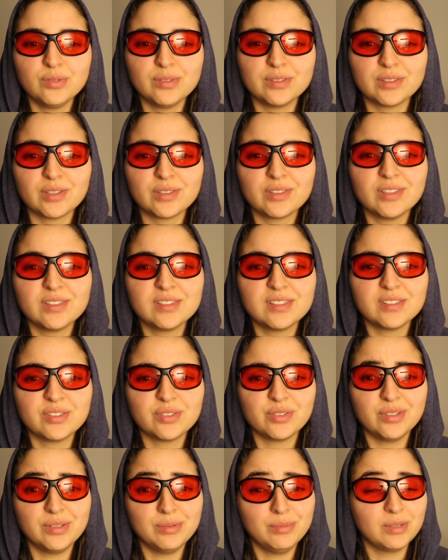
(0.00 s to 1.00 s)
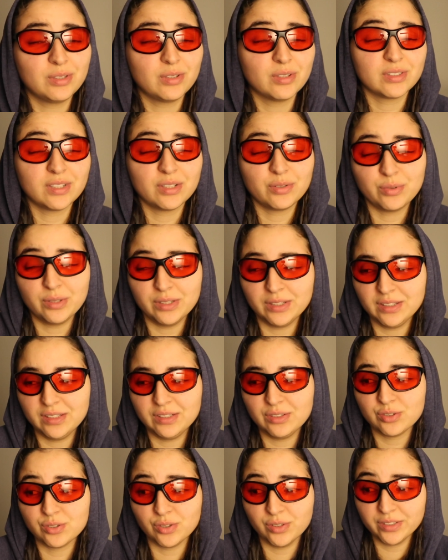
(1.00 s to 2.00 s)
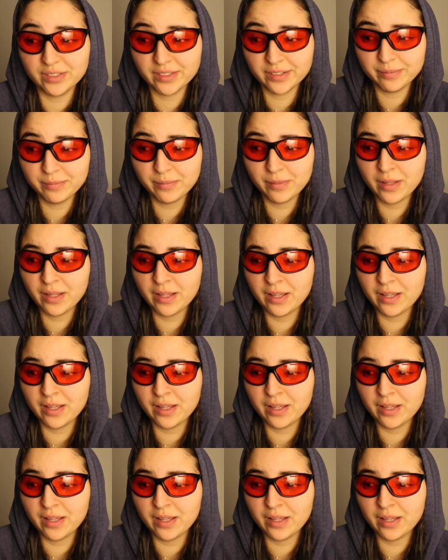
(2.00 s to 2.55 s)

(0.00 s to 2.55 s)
and not necessarily because I really enjoy them.